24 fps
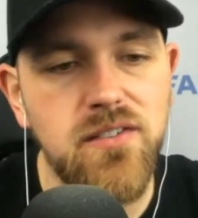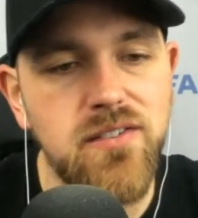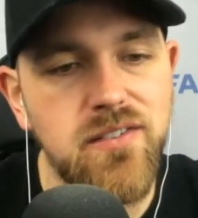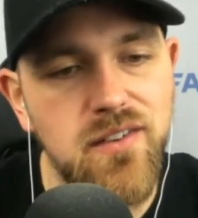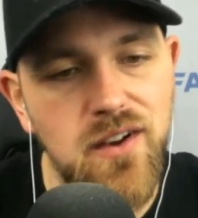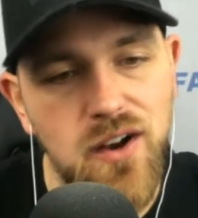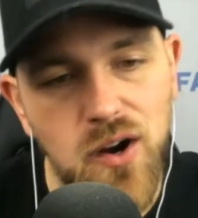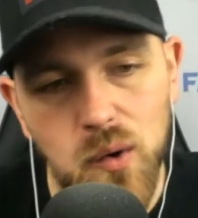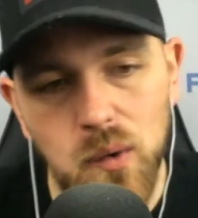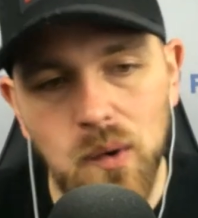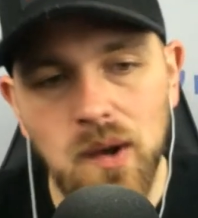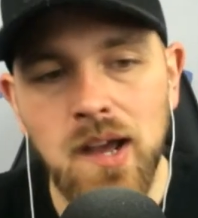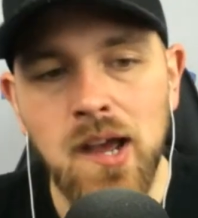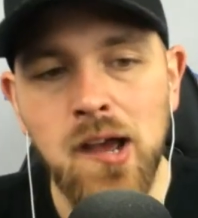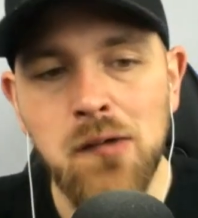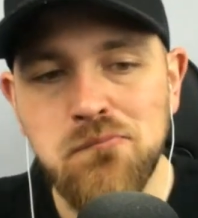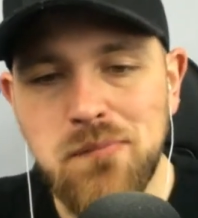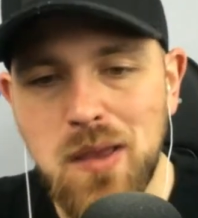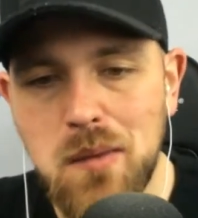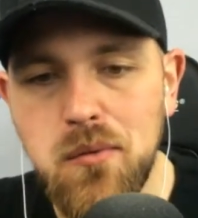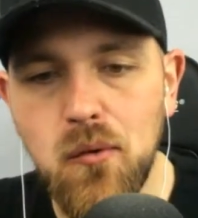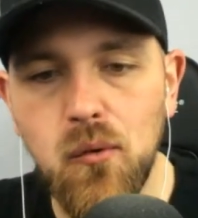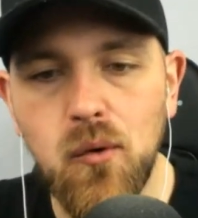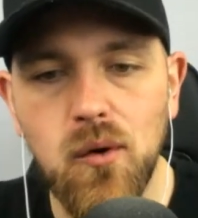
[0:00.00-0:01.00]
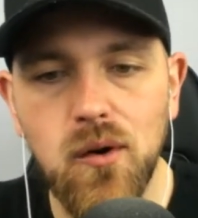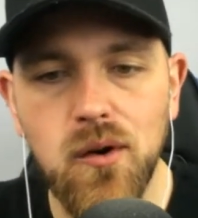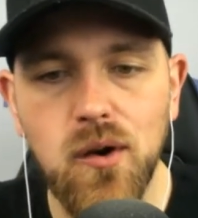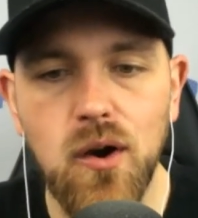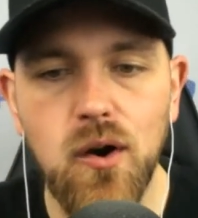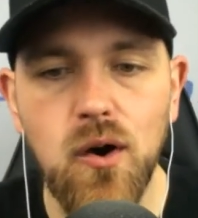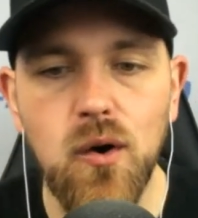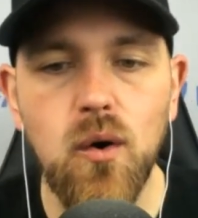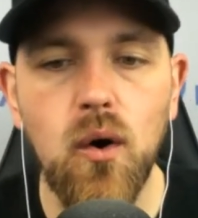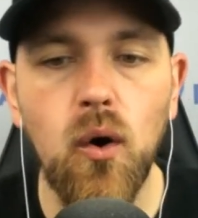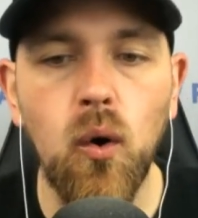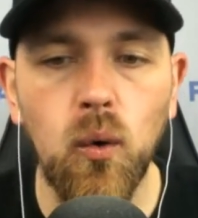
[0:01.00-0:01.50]
So maybe we'll
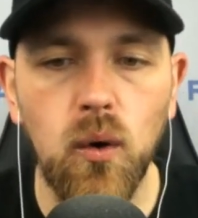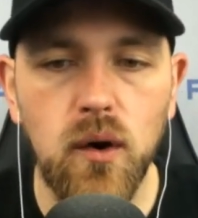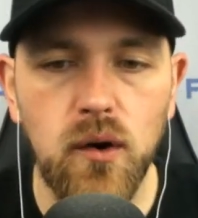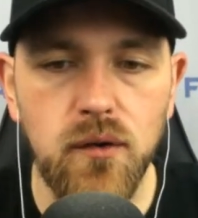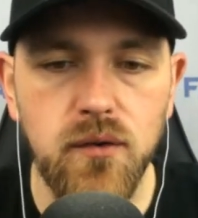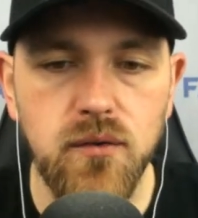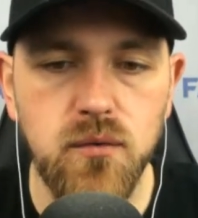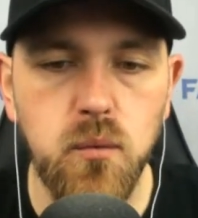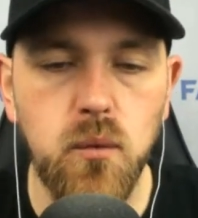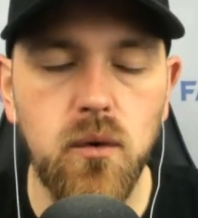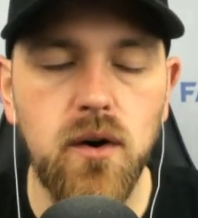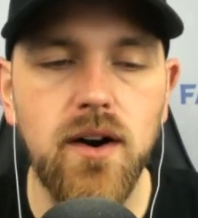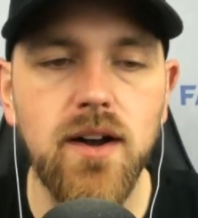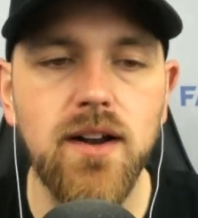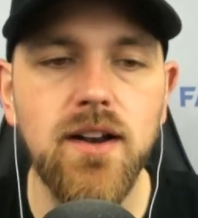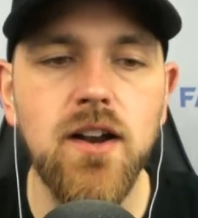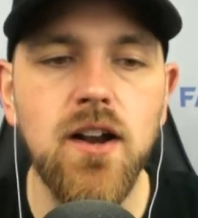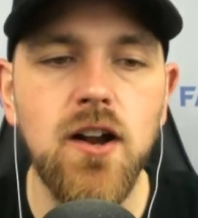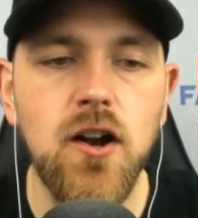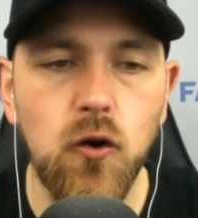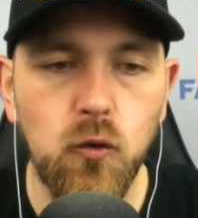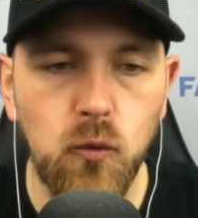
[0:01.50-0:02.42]
go Orioles one,